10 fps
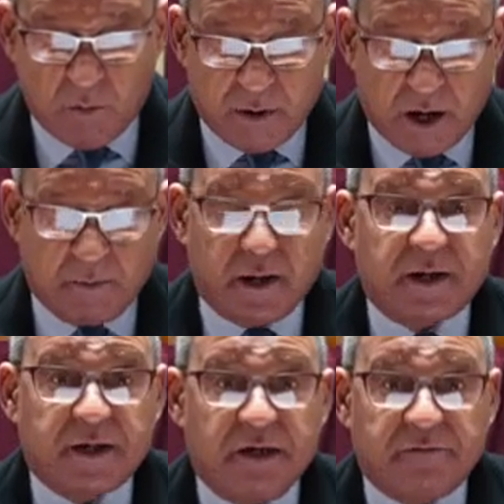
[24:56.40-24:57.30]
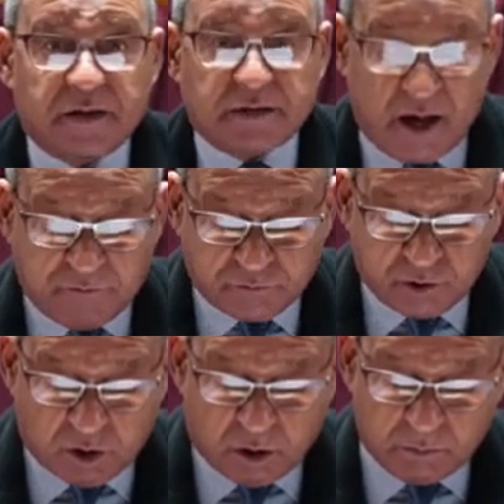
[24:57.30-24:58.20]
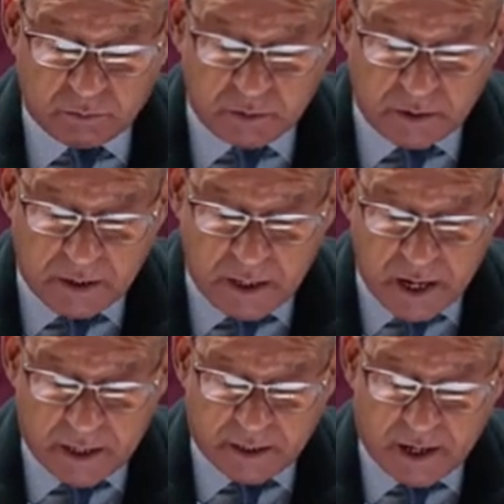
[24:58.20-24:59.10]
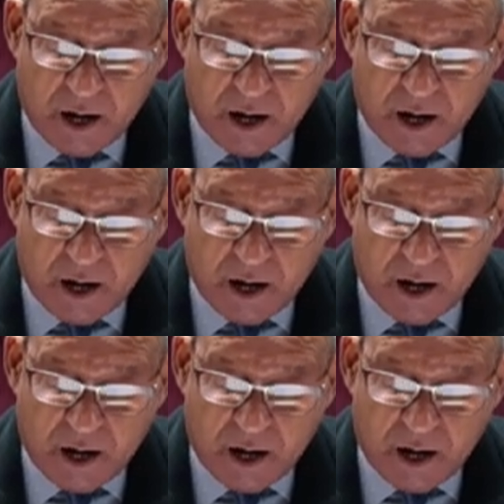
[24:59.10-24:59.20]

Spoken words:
Obama gave us AFRICOM and an